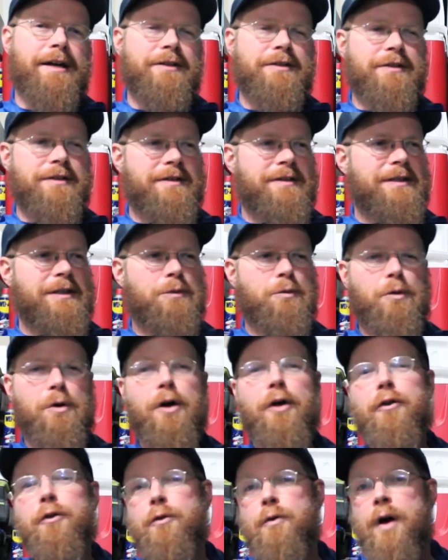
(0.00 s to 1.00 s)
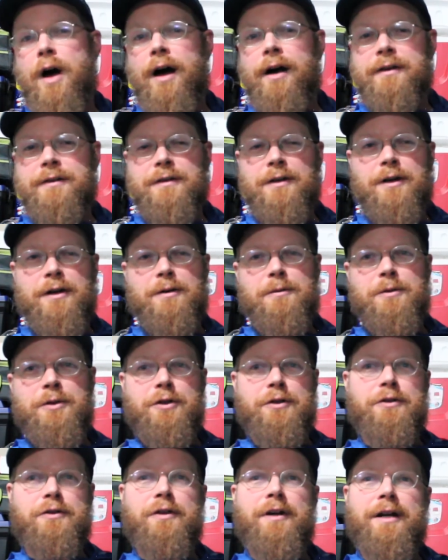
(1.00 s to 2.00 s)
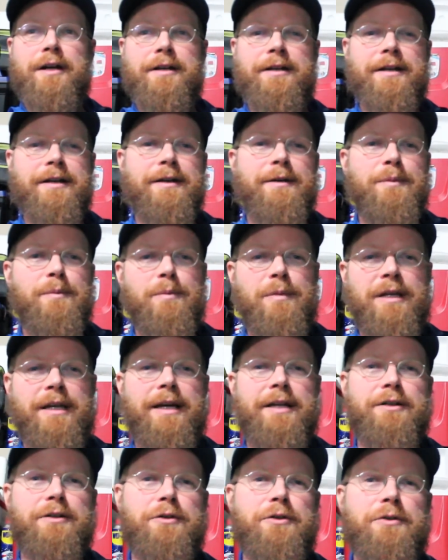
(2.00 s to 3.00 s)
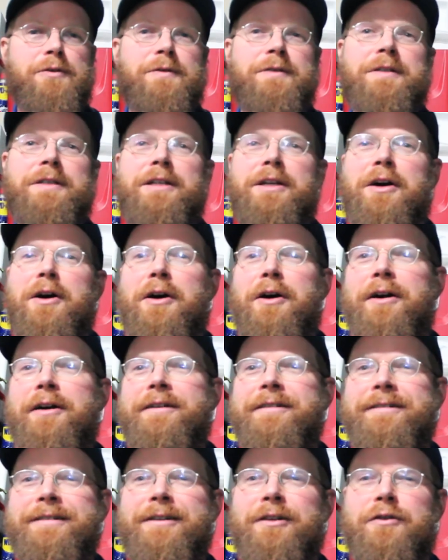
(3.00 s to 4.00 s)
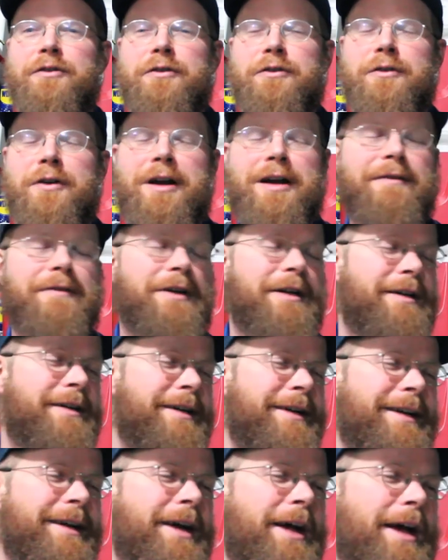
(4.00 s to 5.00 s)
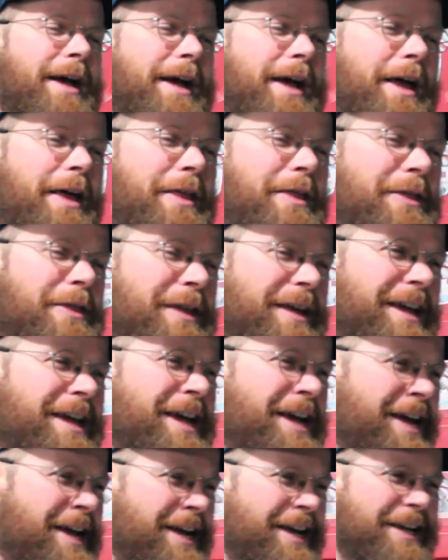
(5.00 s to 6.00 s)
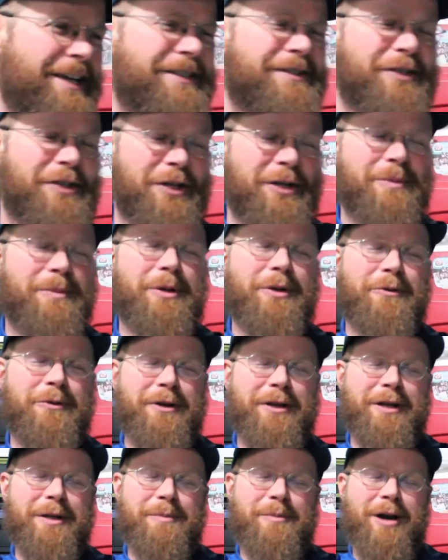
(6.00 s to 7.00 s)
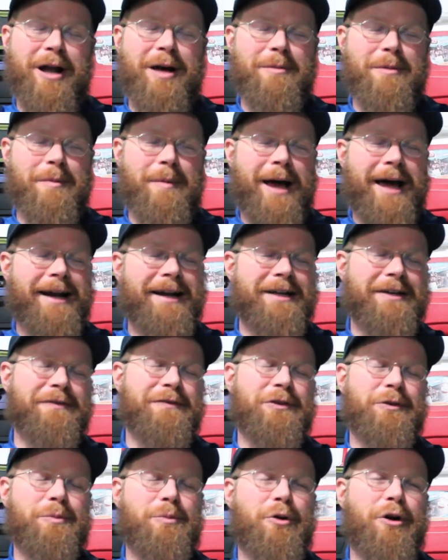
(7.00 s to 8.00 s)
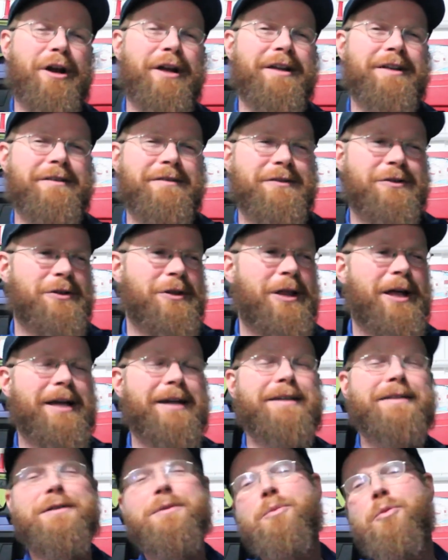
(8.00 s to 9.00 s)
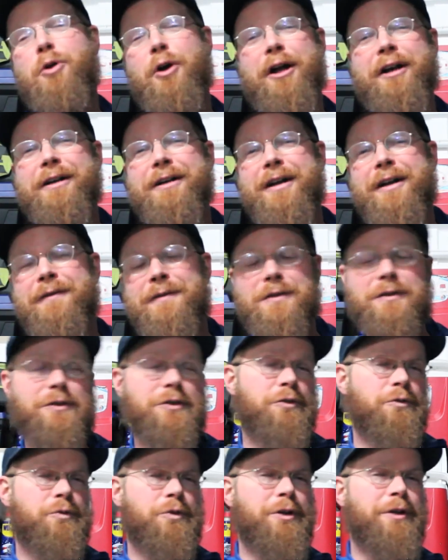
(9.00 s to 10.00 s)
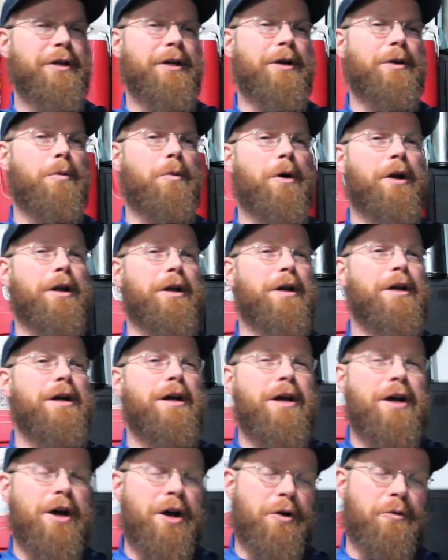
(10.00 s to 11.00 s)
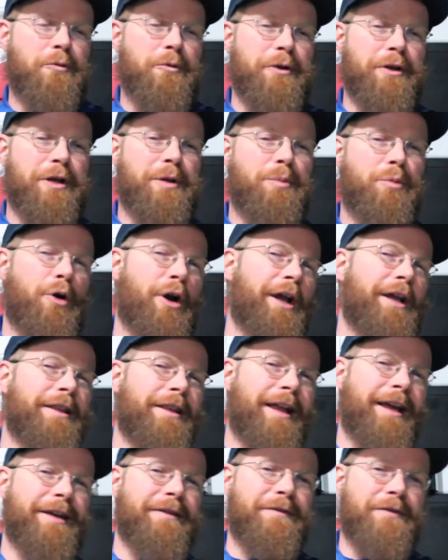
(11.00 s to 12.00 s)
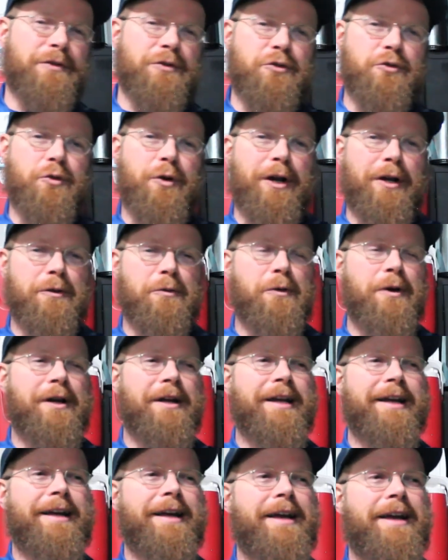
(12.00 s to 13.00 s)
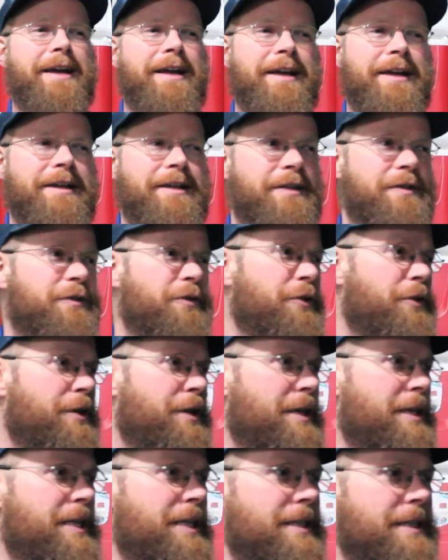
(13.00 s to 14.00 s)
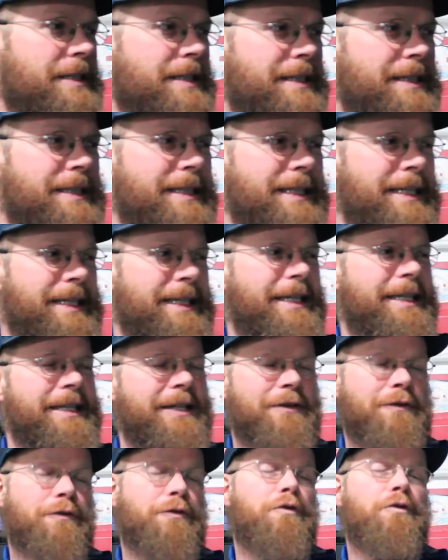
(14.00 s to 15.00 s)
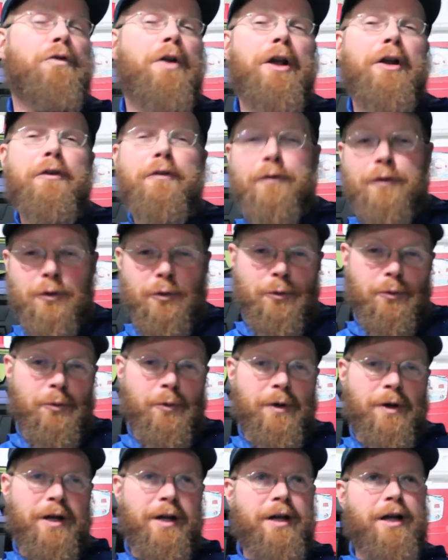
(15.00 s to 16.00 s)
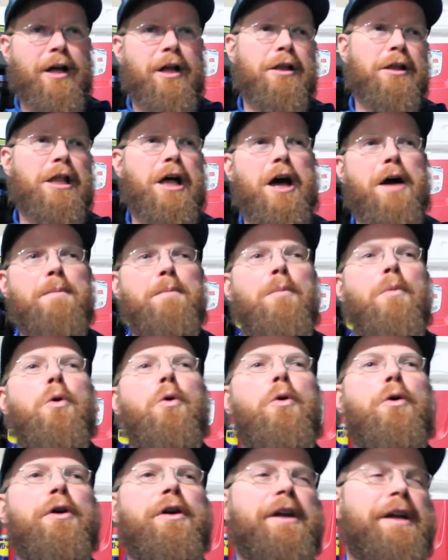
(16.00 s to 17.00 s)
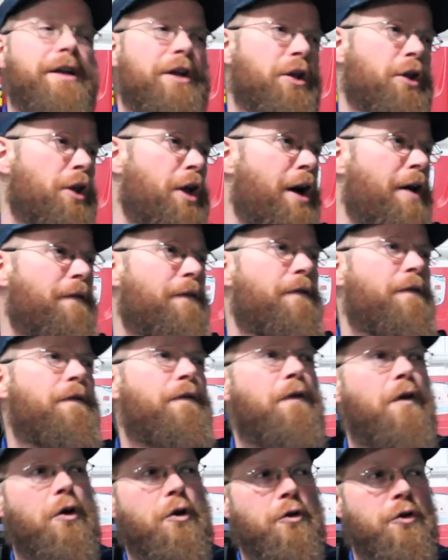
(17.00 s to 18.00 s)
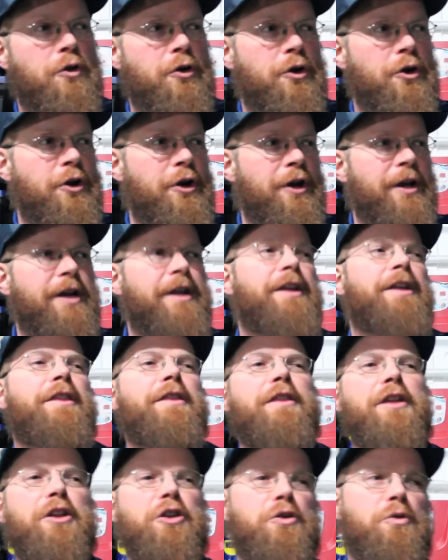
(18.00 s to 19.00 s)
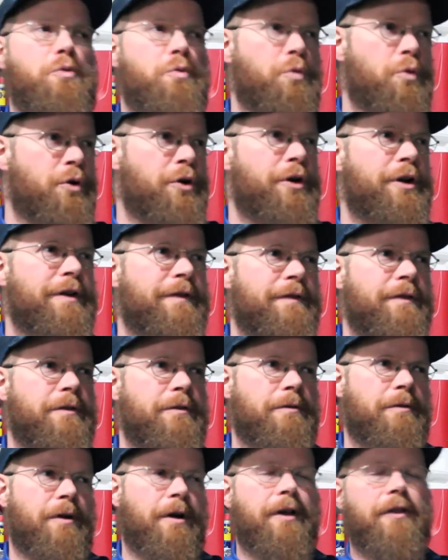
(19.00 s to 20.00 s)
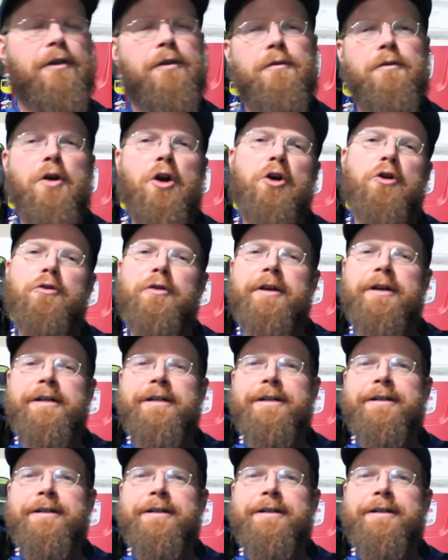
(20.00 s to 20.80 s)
just see where all the rocks are when you're trying to get your new CR on Strava, it's going to be really problematic if your light isn't bright enough. And so you're really going to want a really bright light for trail running, because you're going to need to see in front of you a lot more and a lot farther than you would if you were on the road.